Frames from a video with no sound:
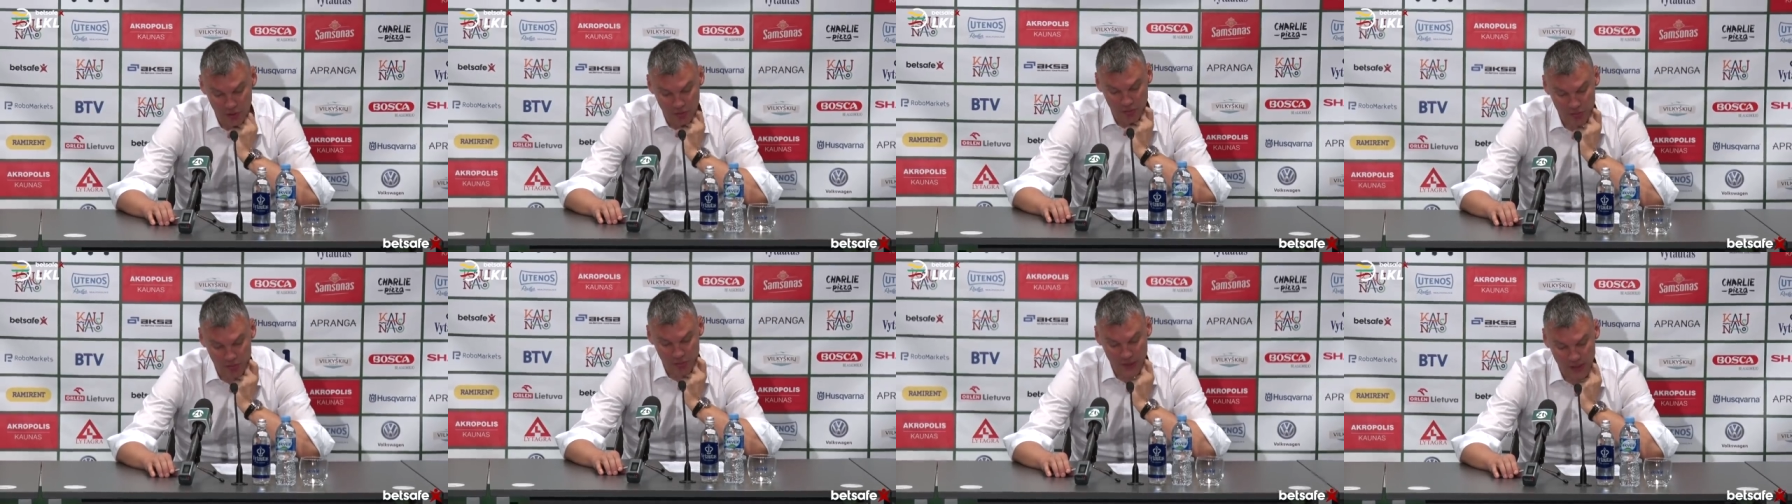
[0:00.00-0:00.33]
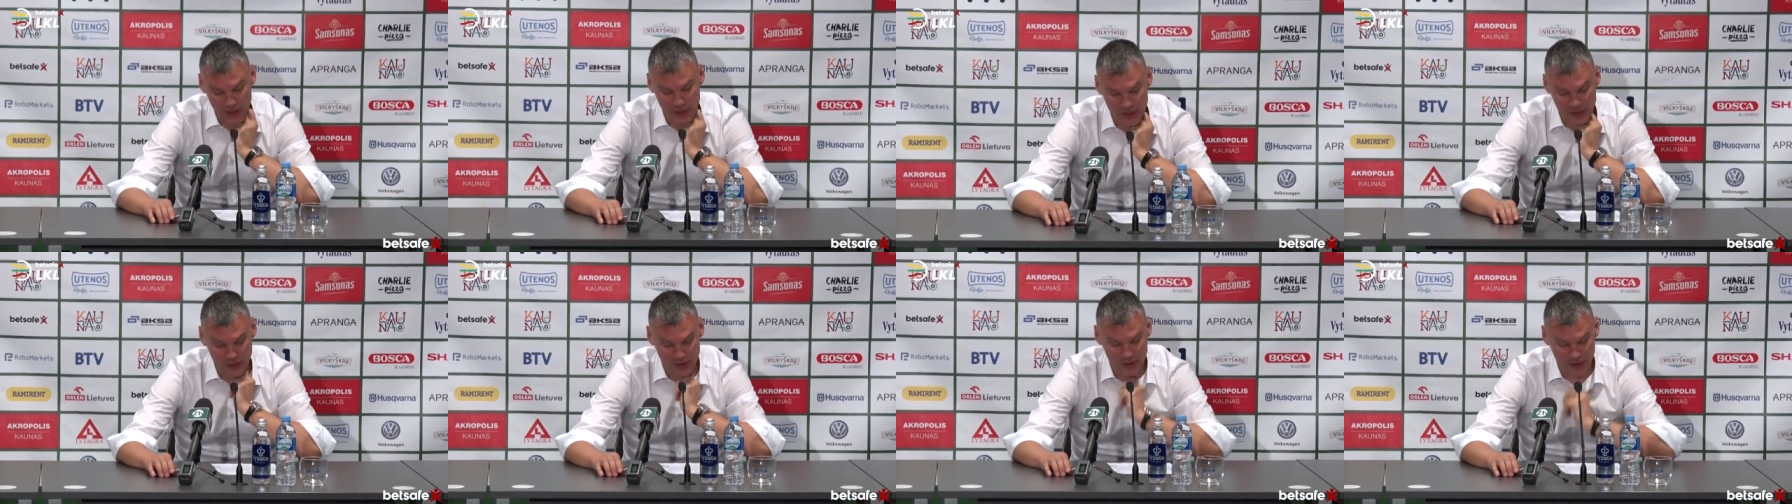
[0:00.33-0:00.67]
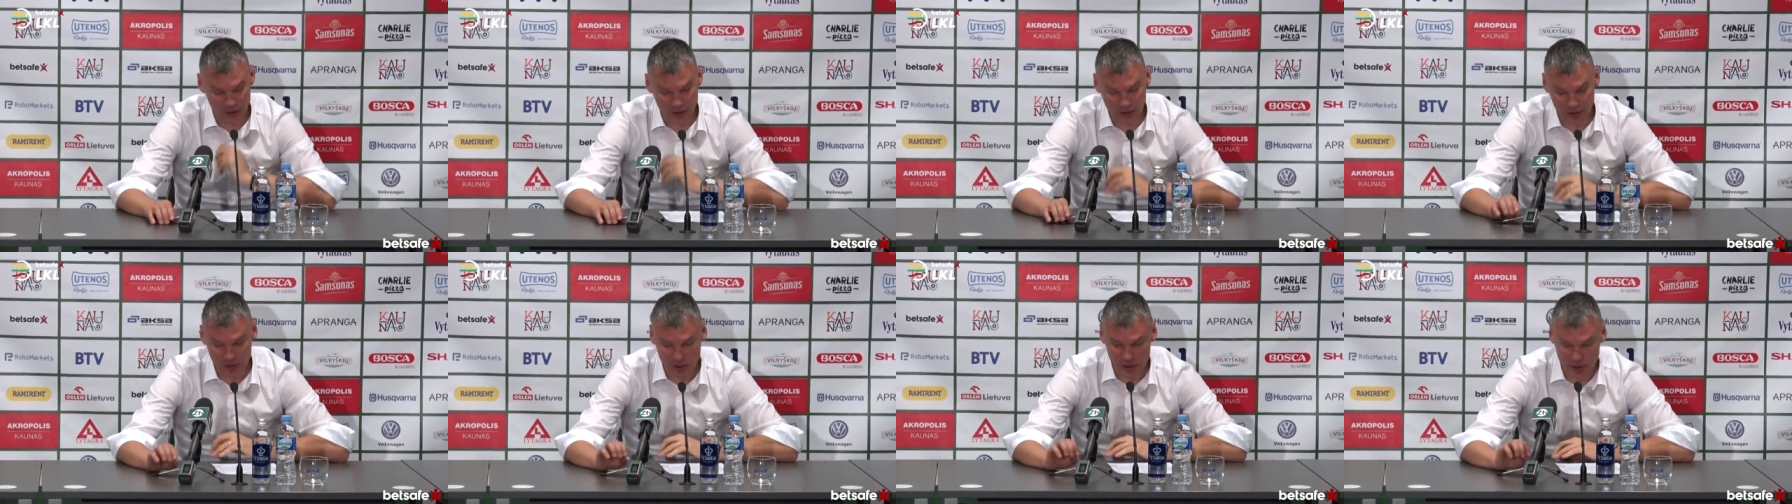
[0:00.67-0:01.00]
trumpa,
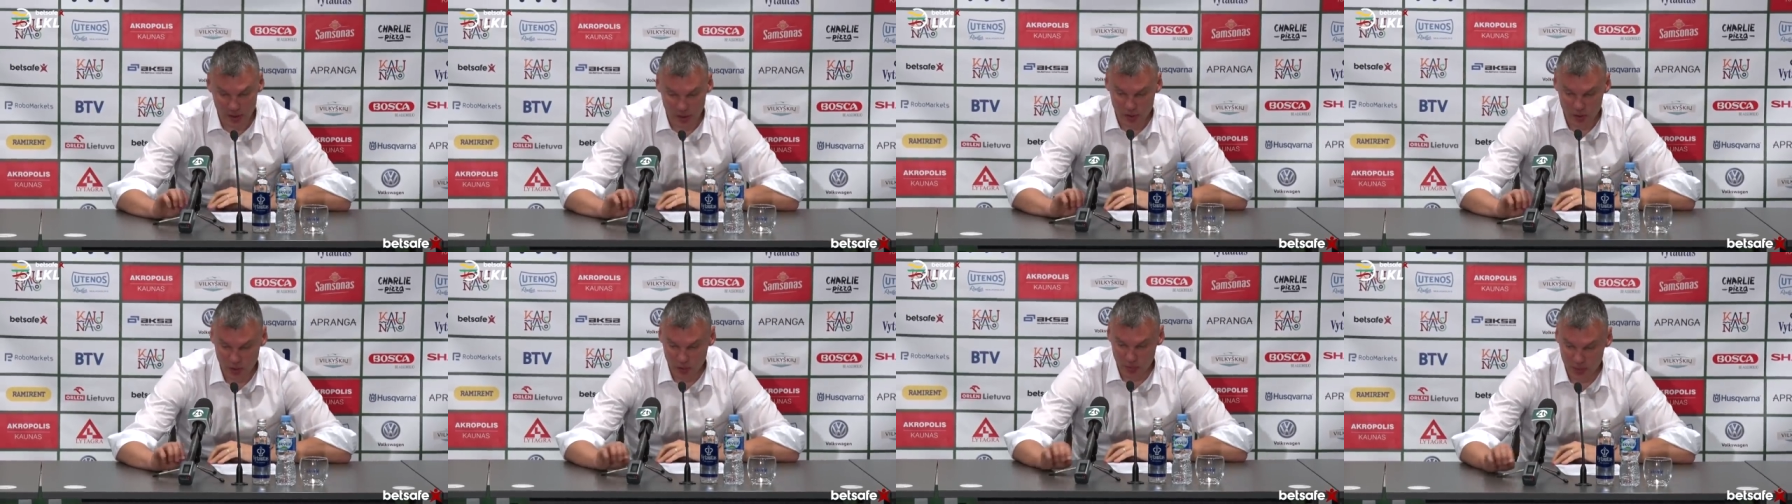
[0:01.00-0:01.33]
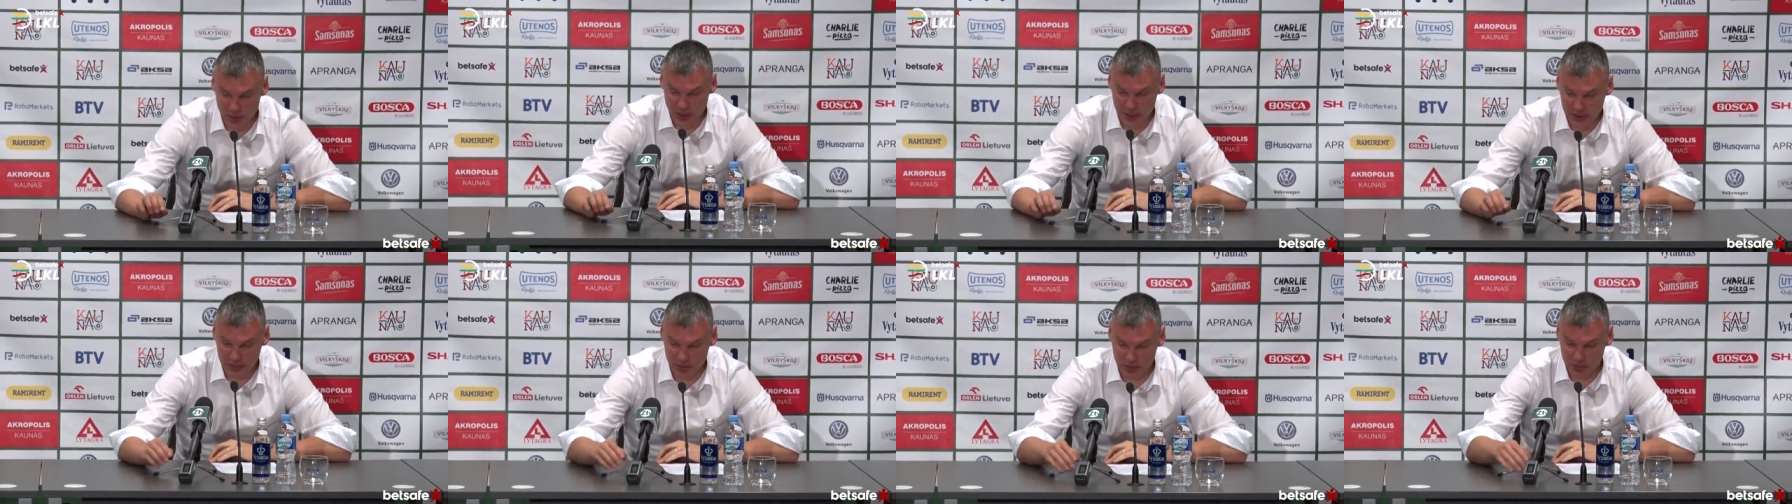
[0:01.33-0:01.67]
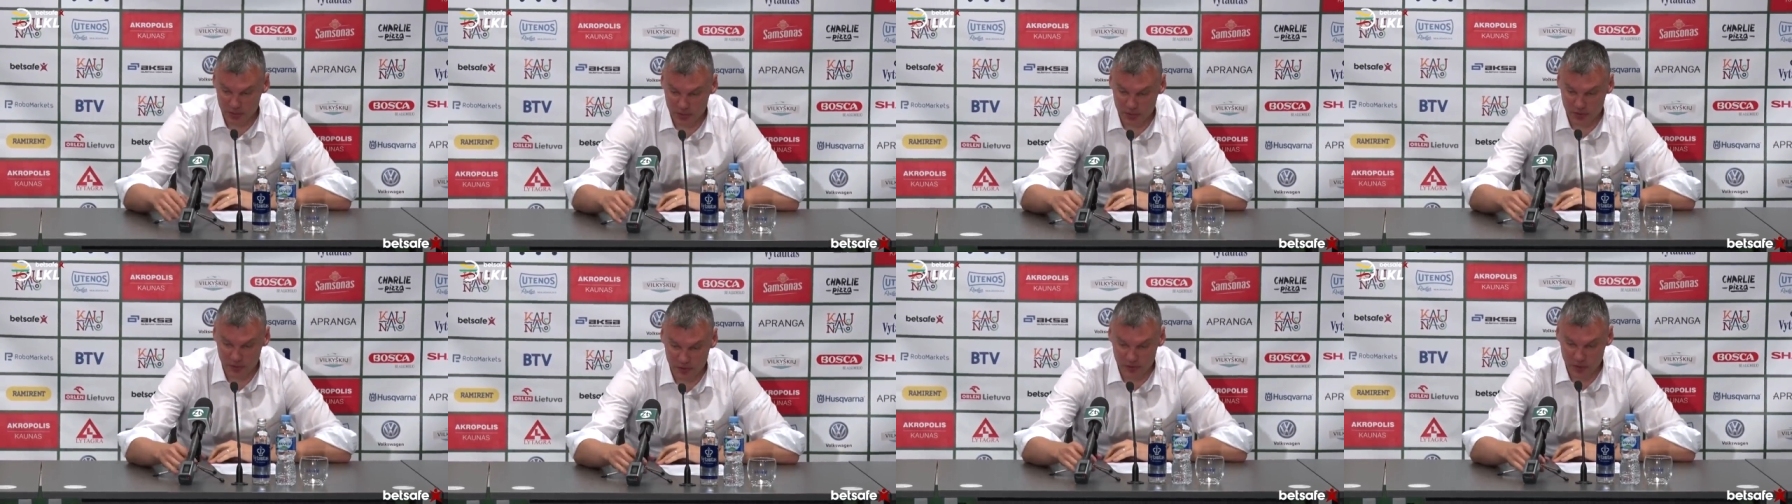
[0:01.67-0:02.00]
liko
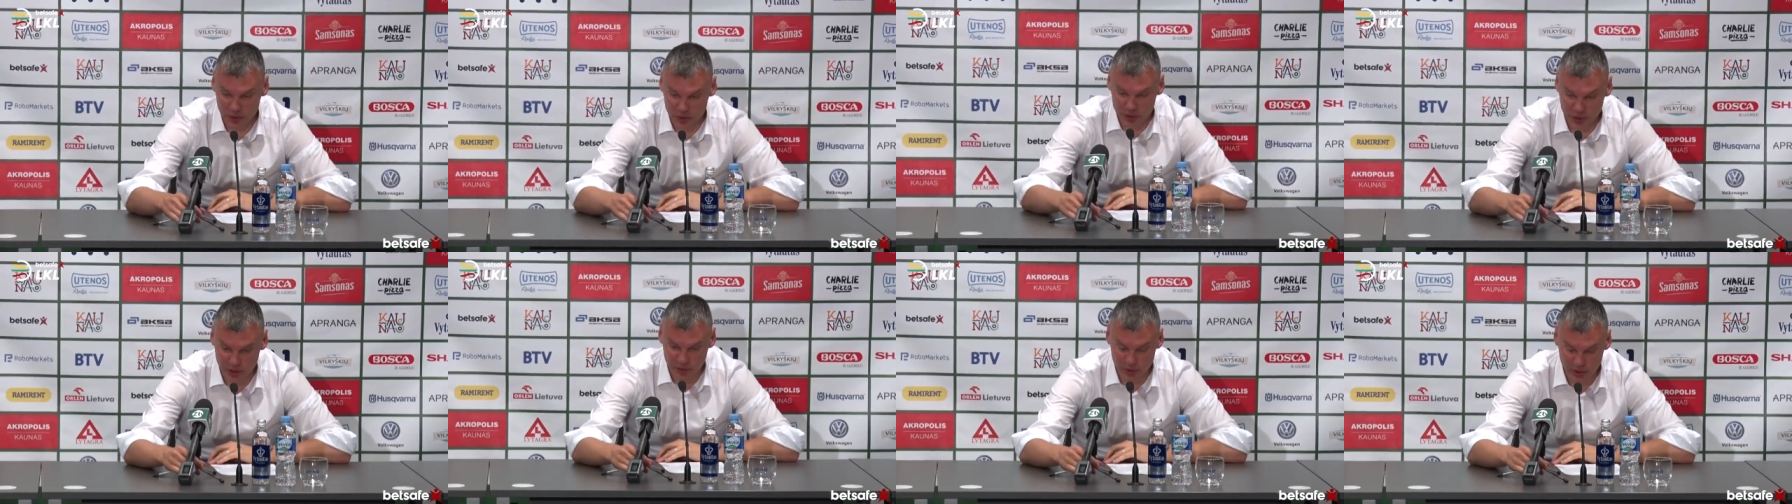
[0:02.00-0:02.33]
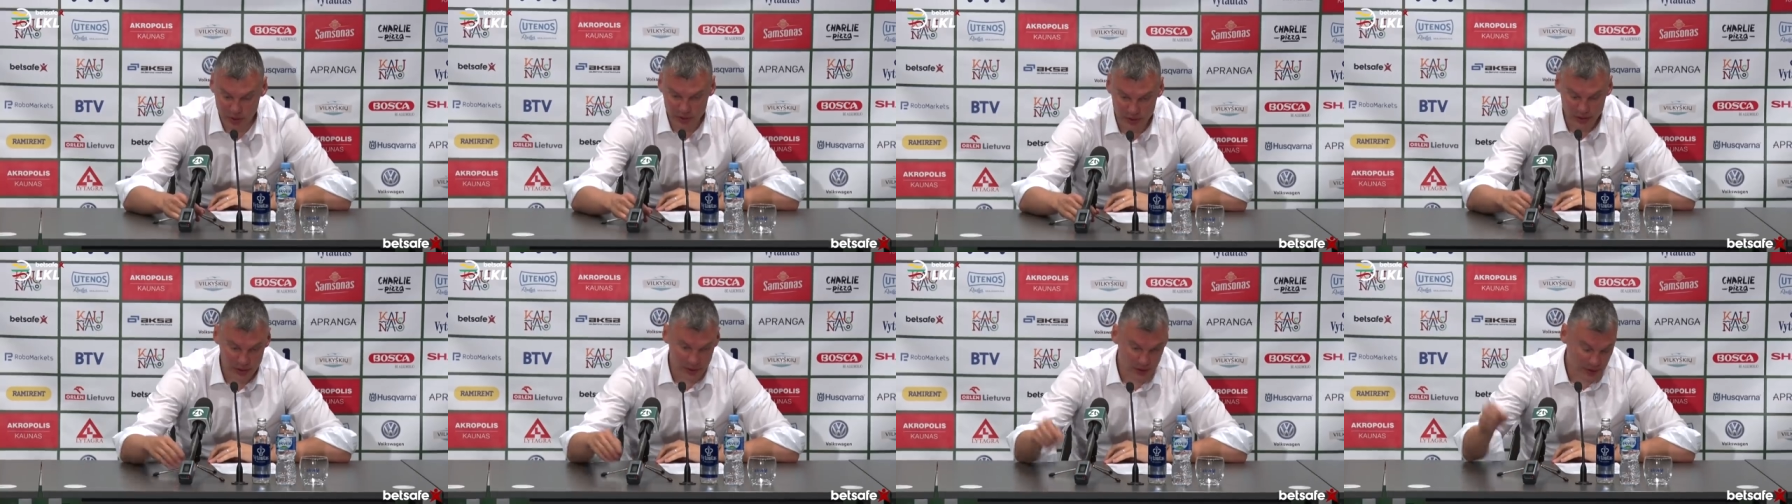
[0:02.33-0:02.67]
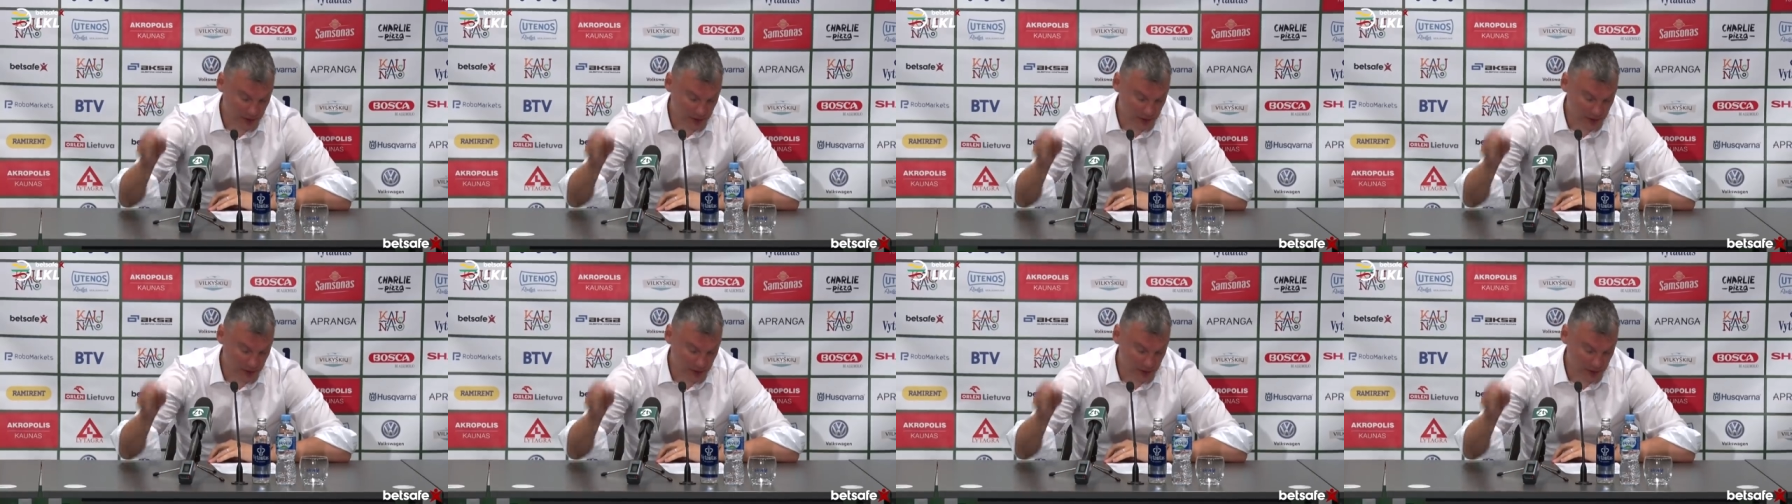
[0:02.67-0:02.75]
maksimum 2 varžybos,